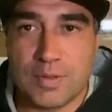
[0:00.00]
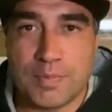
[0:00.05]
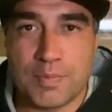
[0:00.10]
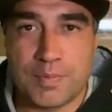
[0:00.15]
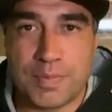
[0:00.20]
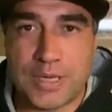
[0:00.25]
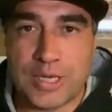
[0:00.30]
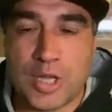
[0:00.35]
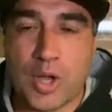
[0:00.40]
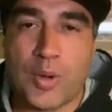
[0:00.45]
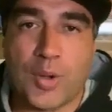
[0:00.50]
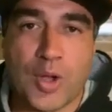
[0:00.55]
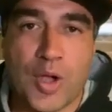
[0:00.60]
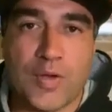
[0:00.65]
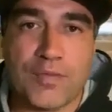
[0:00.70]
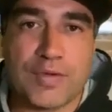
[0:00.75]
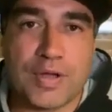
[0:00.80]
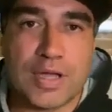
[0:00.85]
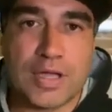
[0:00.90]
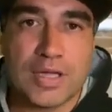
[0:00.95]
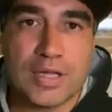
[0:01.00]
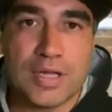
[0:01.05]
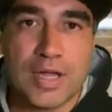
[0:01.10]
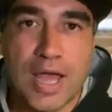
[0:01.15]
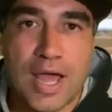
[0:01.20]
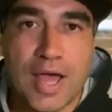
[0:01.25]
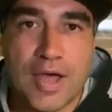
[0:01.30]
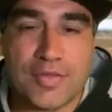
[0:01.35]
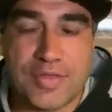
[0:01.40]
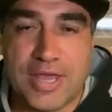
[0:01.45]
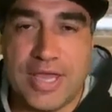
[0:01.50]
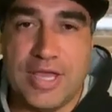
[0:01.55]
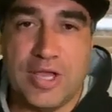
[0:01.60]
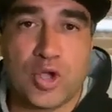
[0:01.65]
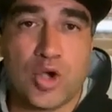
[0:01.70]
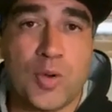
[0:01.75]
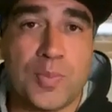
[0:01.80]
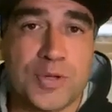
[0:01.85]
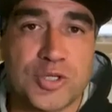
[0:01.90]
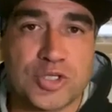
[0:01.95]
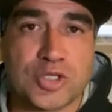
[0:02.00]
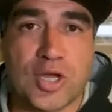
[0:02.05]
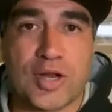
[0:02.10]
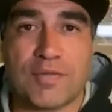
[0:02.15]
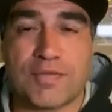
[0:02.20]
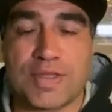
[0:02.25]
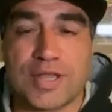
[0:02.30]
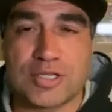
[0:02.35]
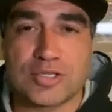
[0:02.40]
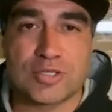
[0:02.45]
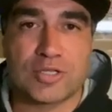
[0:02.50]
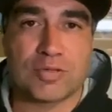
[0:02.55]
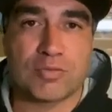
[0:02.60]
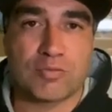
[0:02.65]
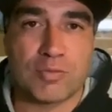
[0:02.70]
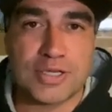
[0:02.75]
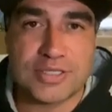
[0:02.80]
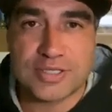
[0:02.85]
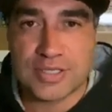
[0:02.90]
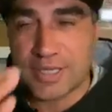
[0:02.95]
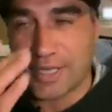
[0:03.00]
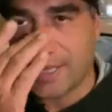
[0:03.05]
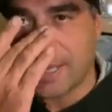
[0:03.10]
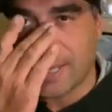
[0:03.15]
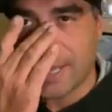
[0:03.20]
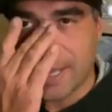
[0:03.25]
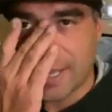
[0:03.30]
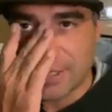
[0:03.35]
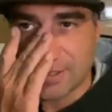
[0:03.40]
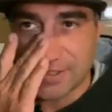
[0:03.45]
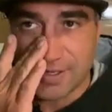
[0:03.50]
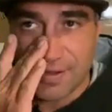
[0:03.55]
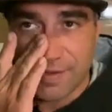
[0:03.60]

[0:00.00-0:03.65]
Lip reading: been going over the e-commerce side of things recently, as